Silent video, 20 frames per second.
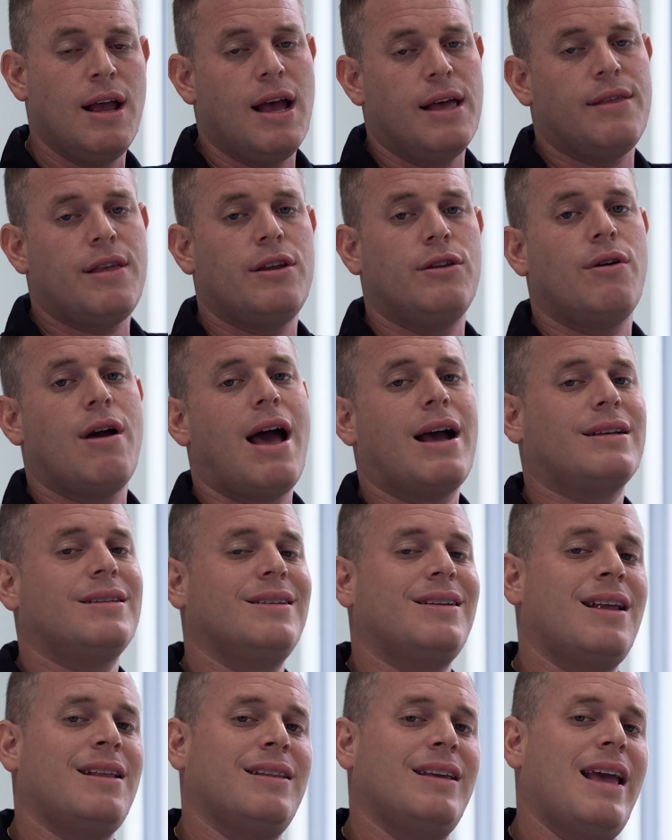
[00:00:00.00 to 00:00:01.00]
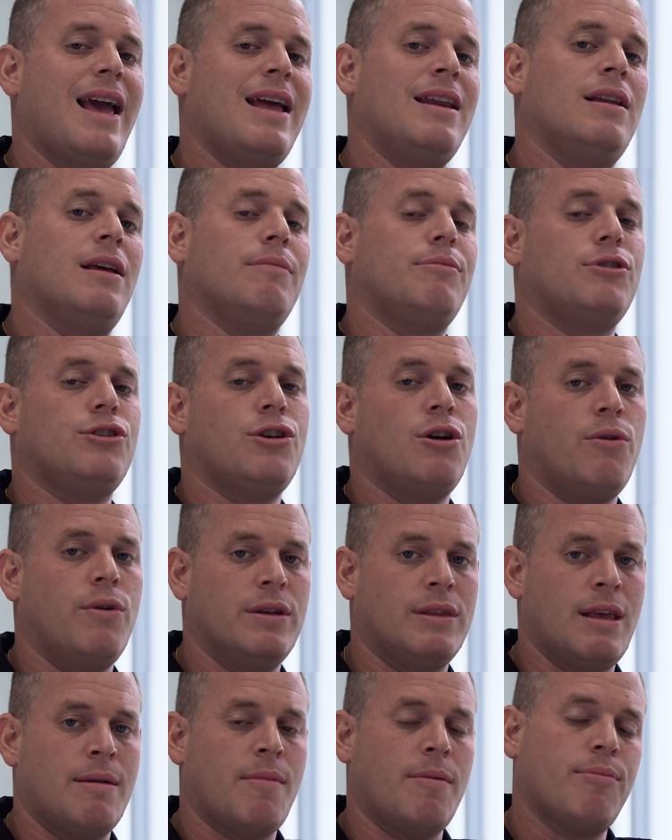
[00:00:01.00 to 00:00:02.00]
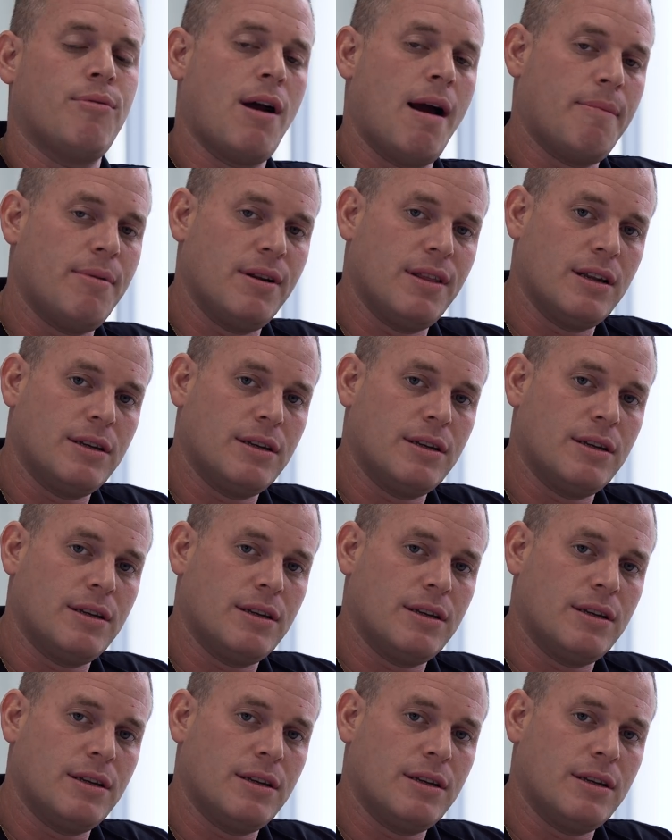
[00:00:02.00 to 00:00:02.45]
and then you accidentally end up showing them a property